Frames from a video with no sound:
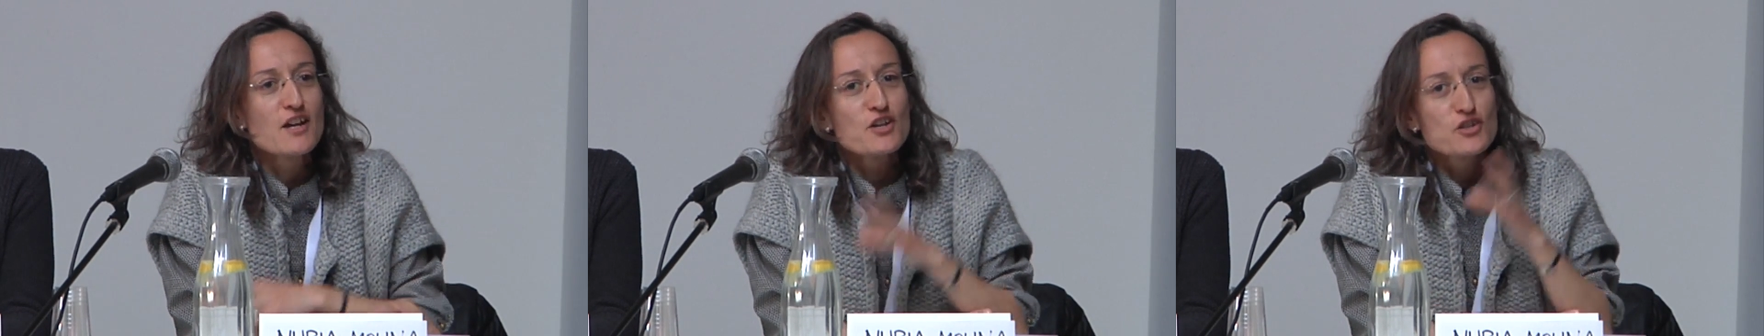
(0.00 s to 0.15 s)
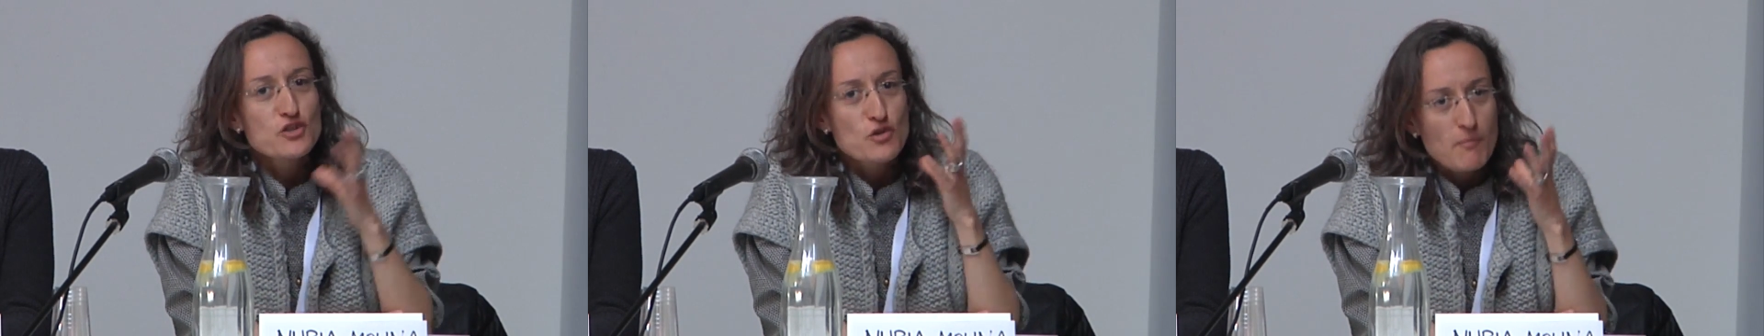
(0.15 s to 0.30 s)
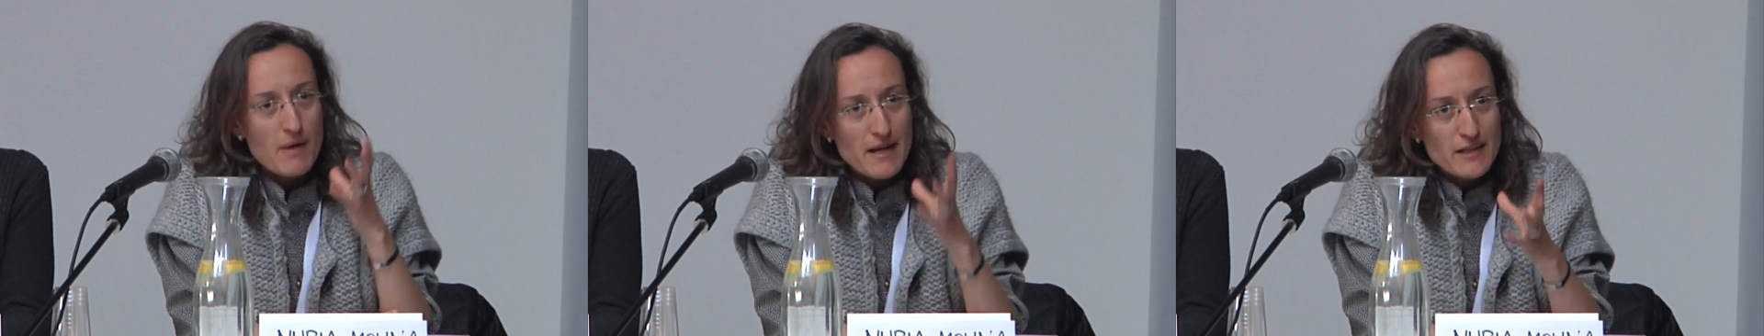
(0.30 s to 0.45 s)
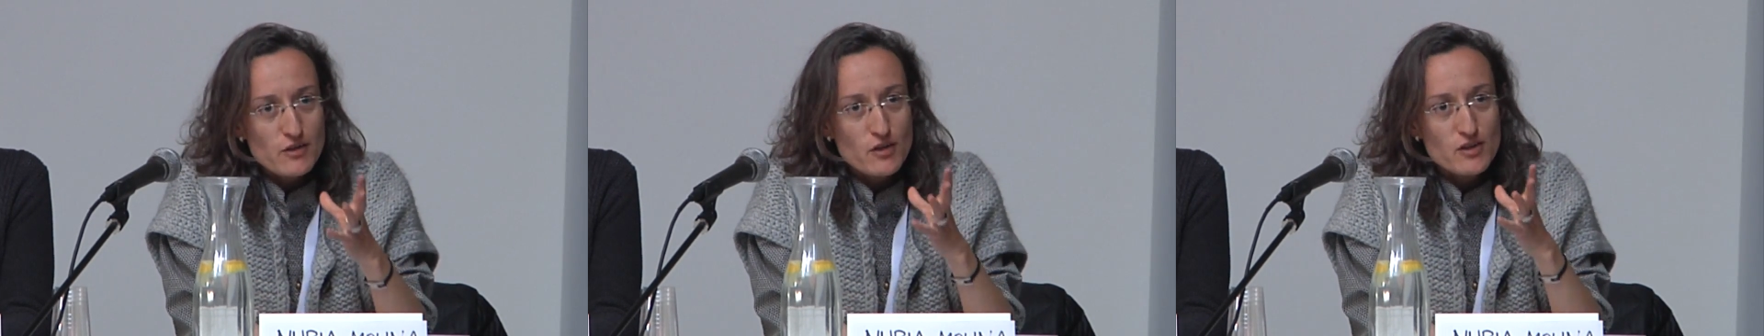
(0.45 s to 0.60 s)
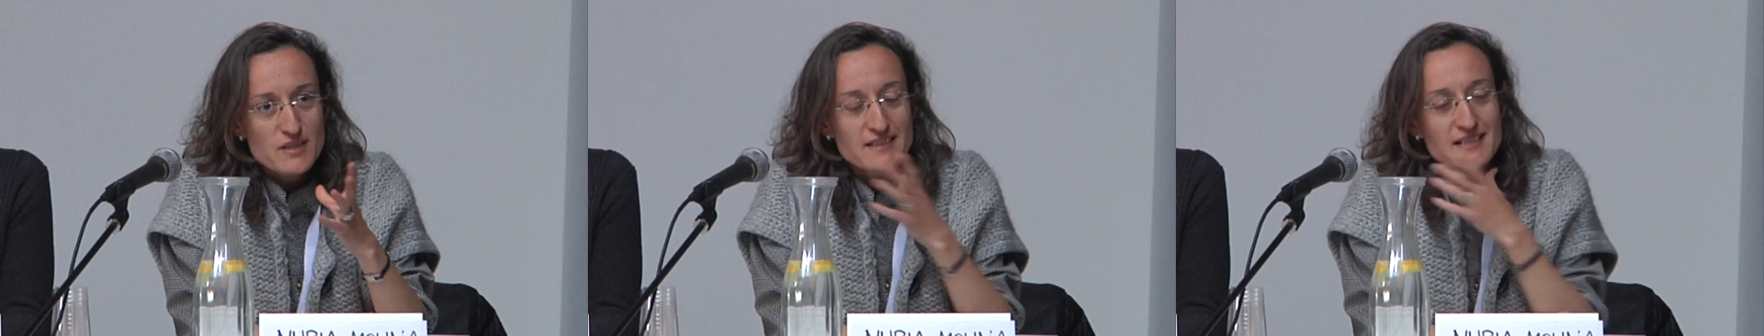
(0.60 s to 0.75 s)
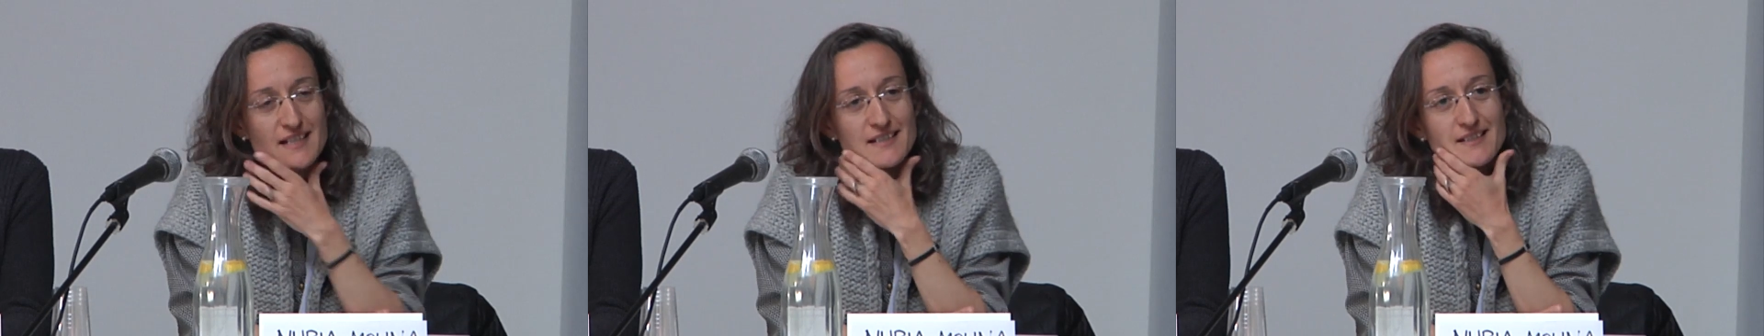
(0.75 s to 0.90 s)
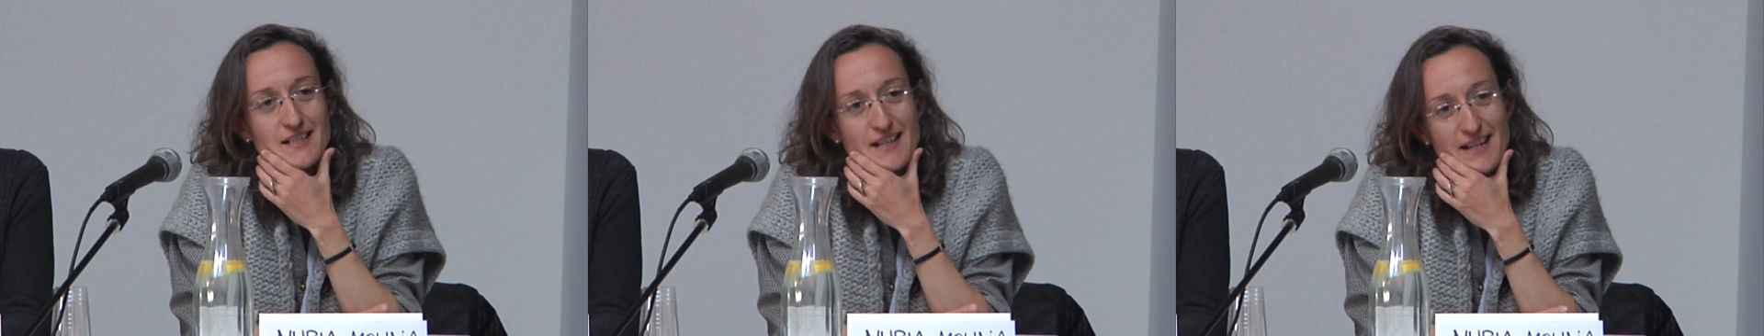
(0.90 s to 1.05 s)
So my colleague
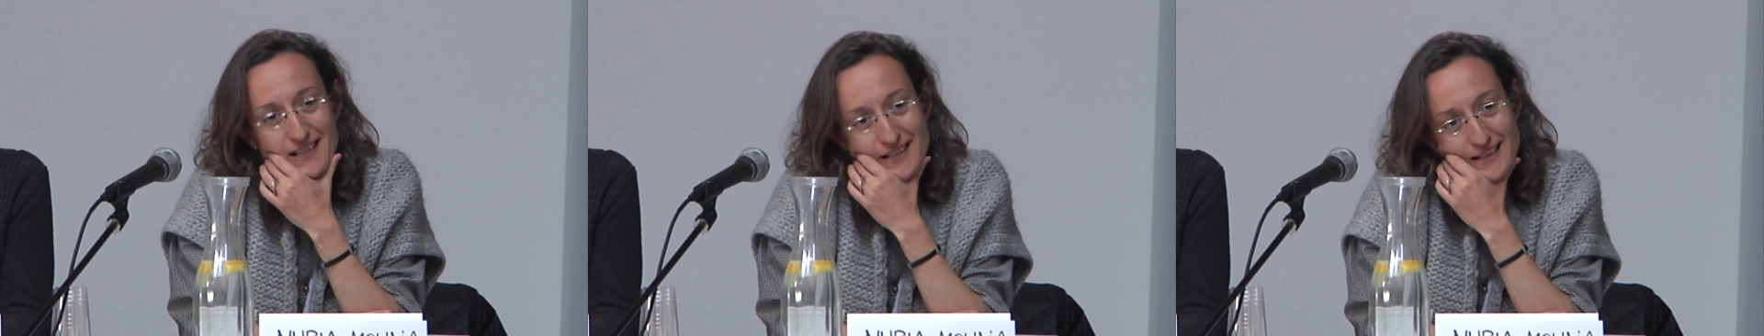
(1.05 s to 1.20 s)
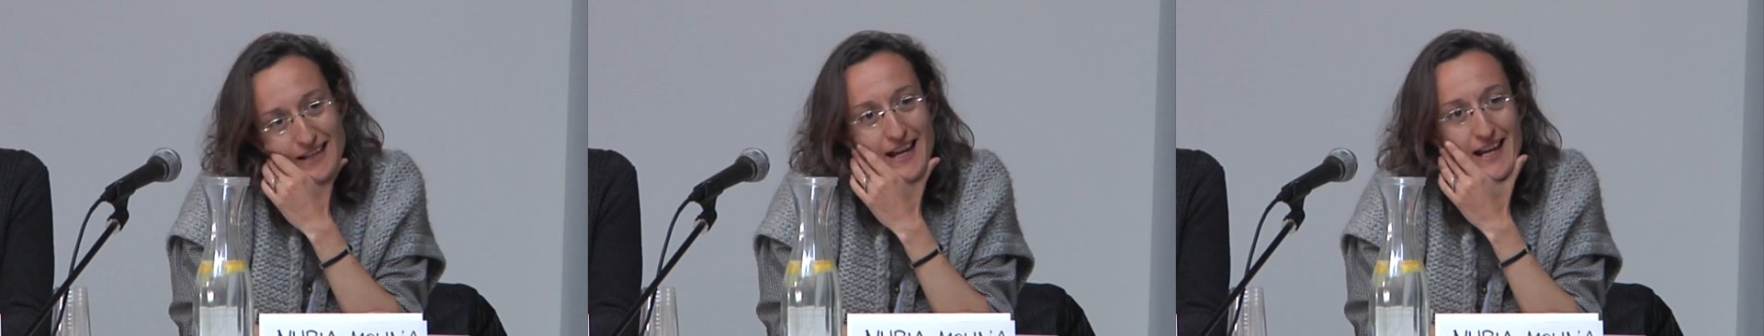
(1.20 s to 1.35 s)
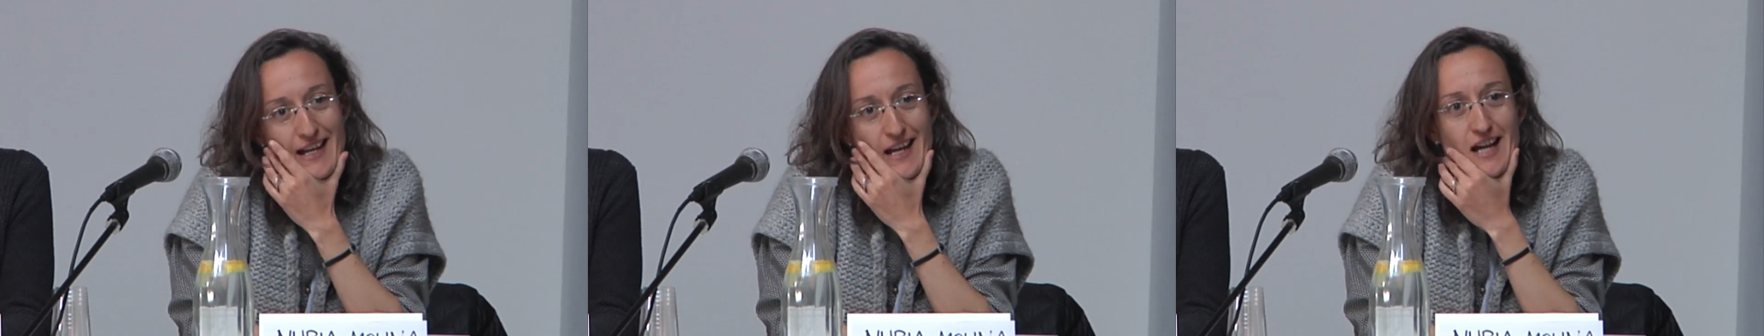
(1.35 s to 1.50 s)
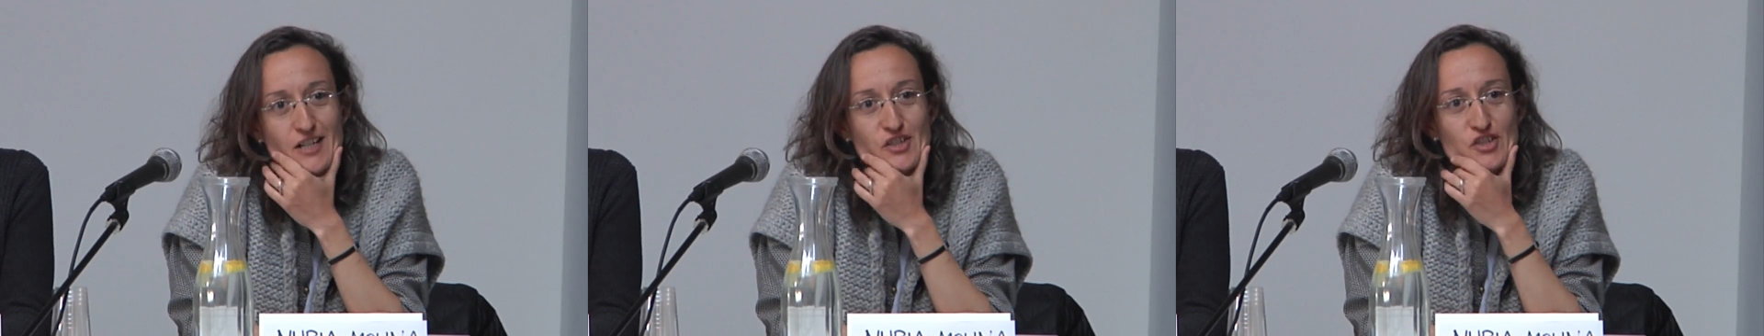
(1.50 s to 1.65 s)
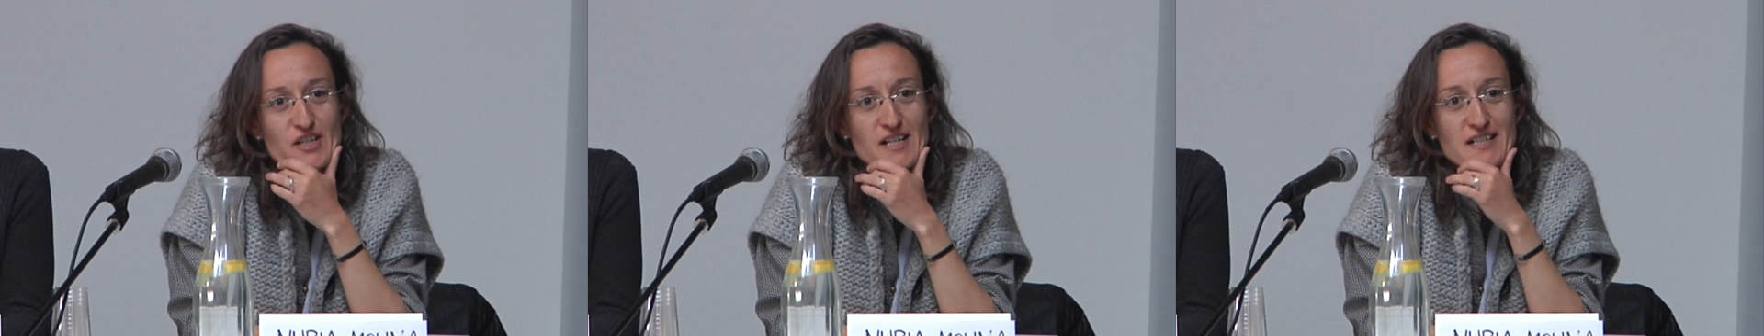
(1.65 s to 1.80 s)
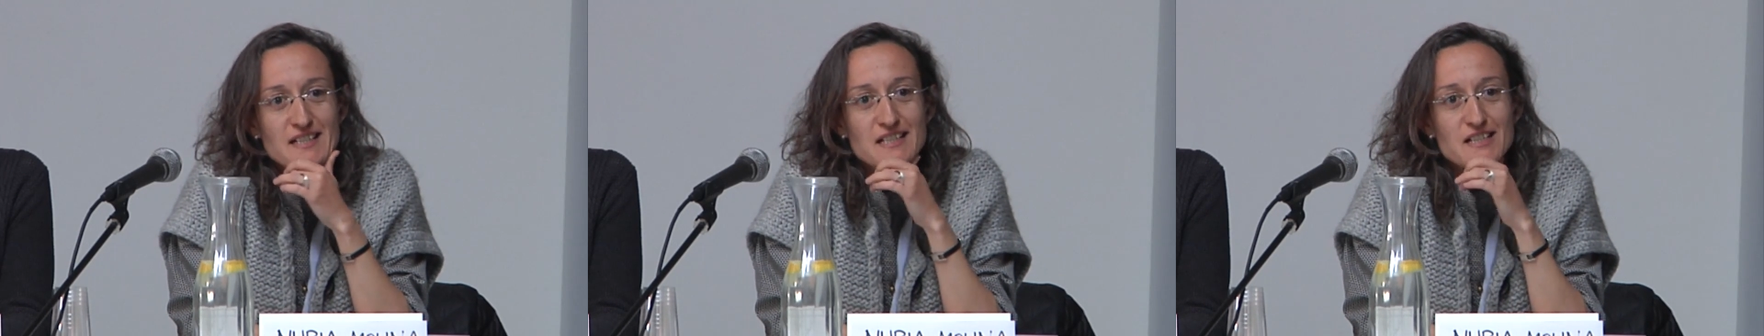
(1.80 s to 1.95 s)
at ActionAid